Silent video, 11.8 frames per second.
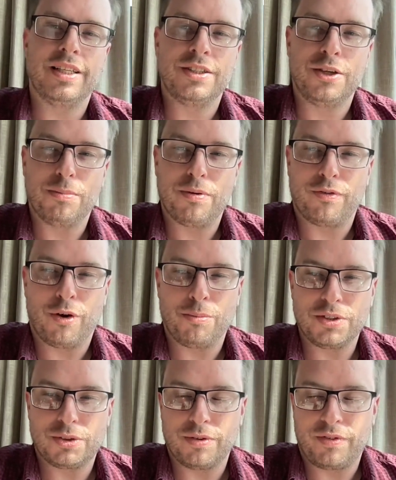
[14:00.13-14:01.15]
your
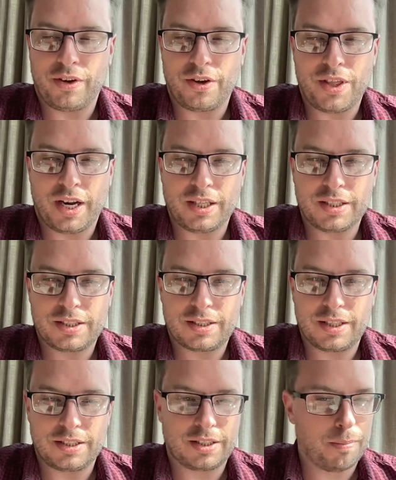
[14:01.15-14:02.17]
performance review, then
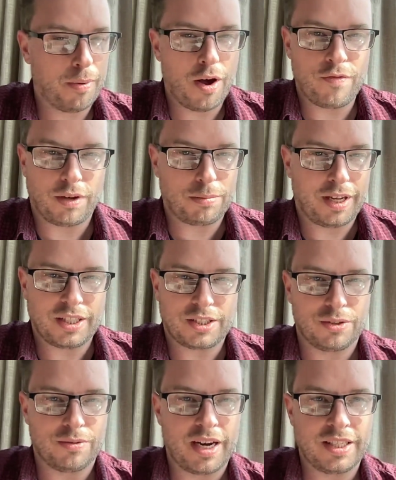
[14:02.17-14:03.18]
it's the perfect place
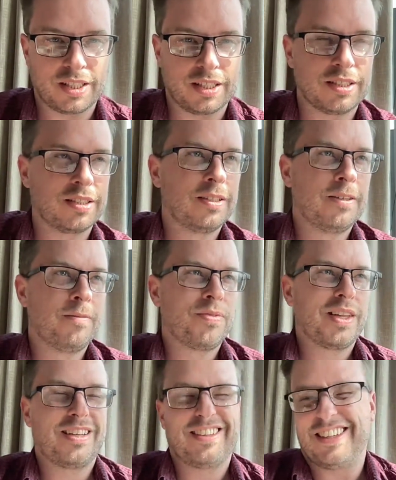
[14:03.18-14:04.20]
to raise it. And